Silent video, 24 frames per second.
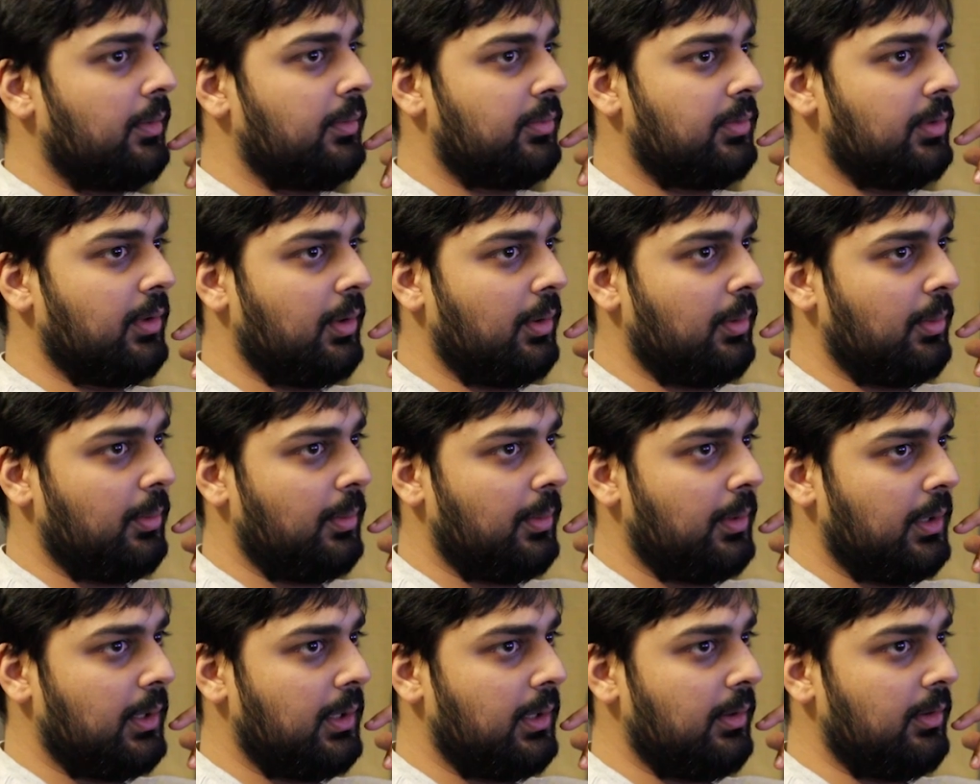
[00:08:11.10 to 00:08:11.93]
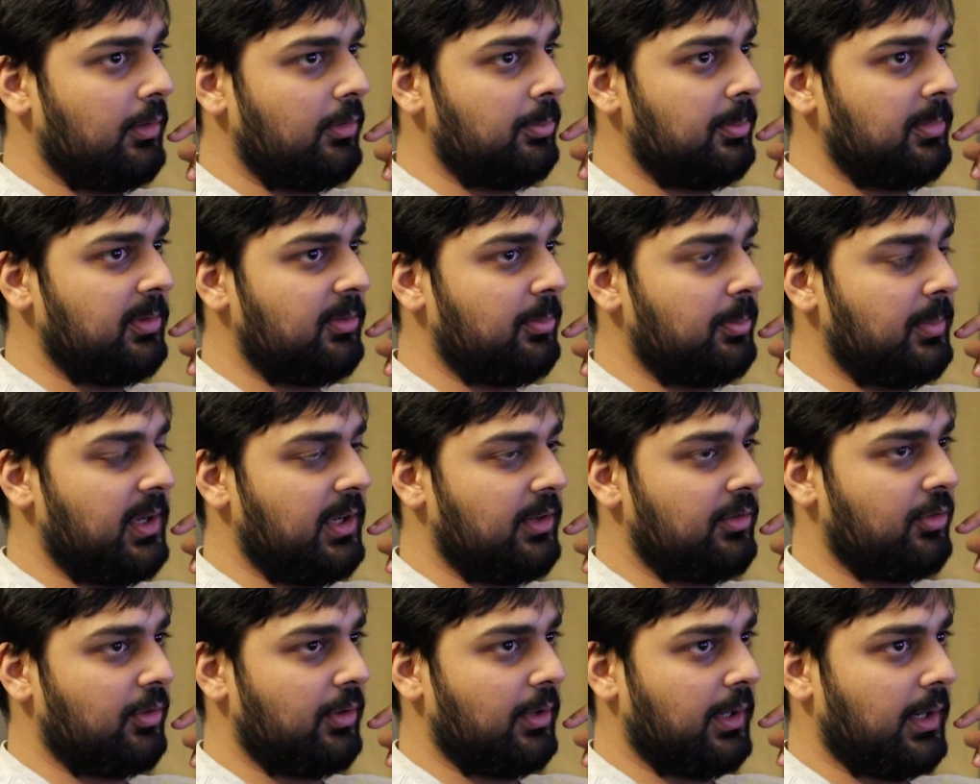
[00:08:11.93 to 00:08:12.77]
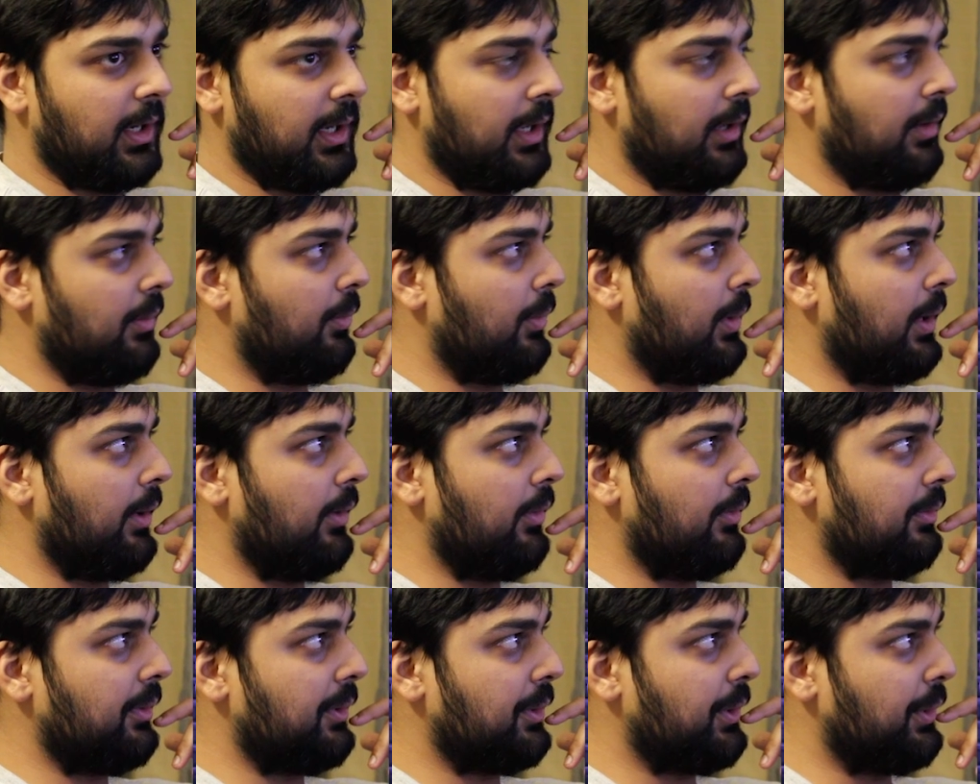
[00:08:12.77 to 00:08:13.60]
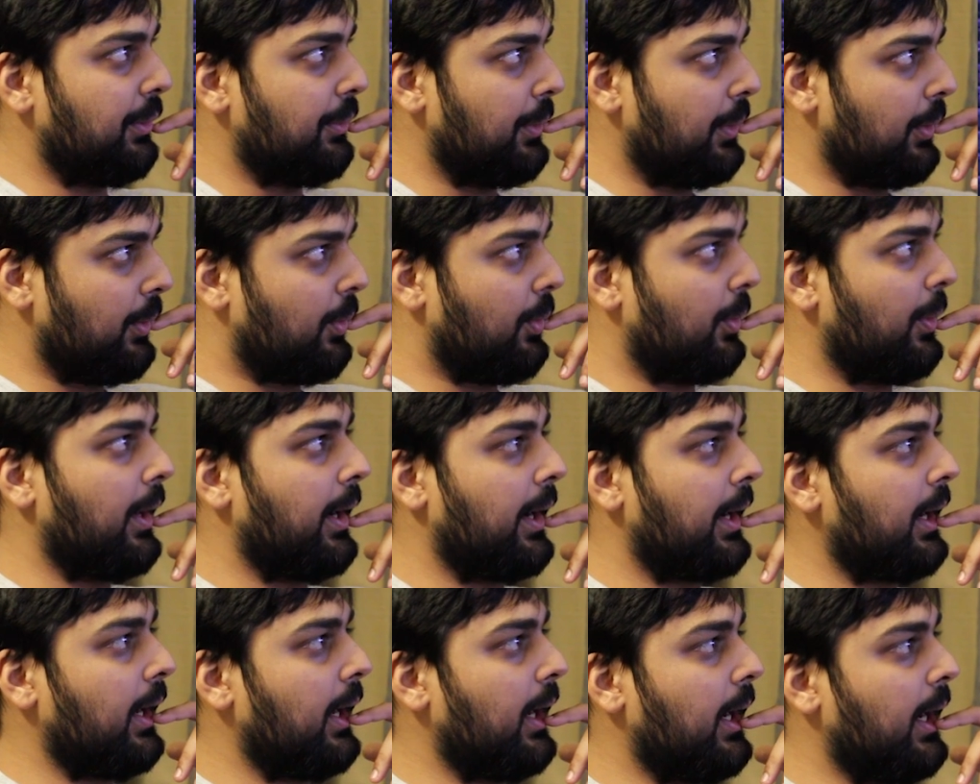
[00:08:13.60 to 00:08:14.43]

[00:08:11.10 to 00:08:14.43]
So here's Miss Major again, right over here real quick,